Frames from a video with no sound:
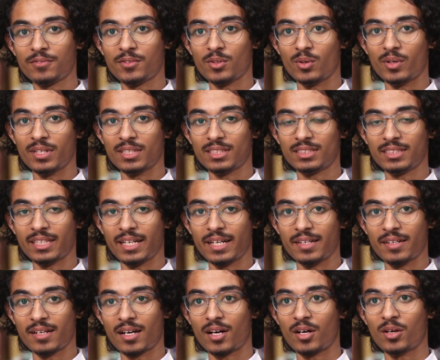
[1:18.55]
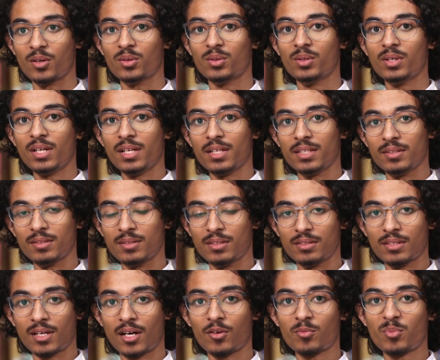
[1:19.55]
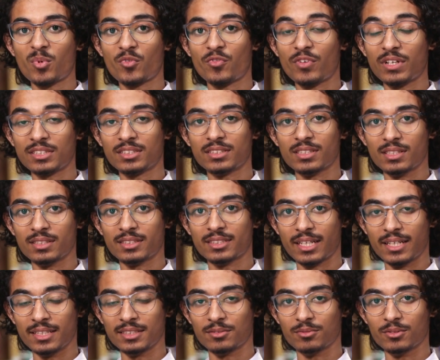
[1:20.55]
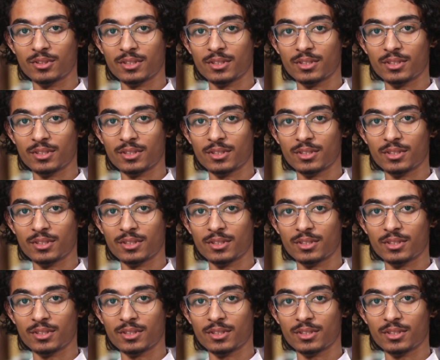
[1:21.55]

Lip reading: to understand how professional science